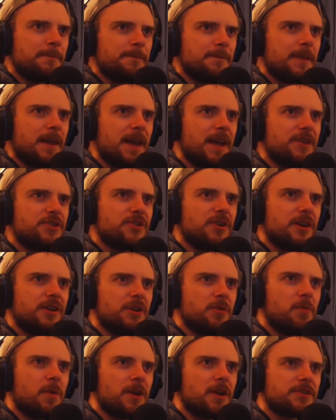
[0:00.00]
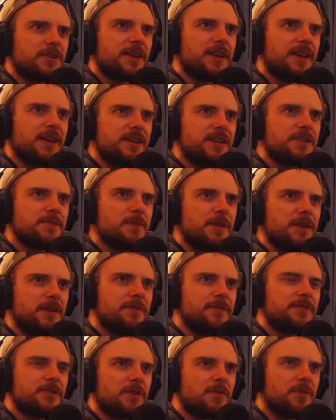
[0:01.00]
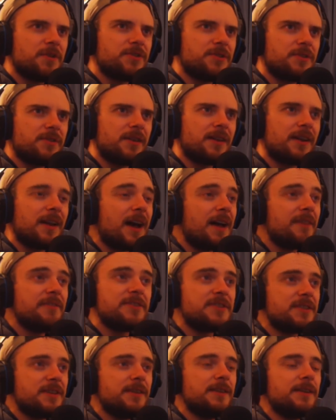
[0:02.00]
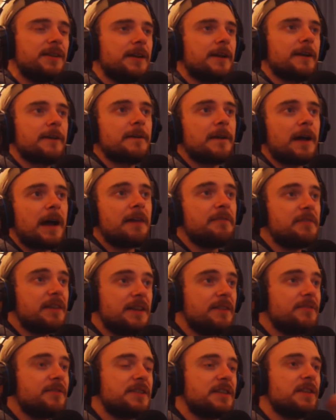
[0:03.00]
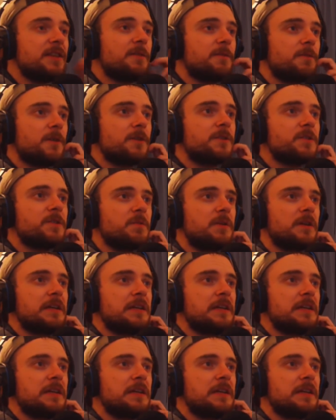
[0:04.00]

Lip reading: Hey John, you watched Kingsman? If so, what'd you think? I haven't seen it yet. I haven't even seen the first one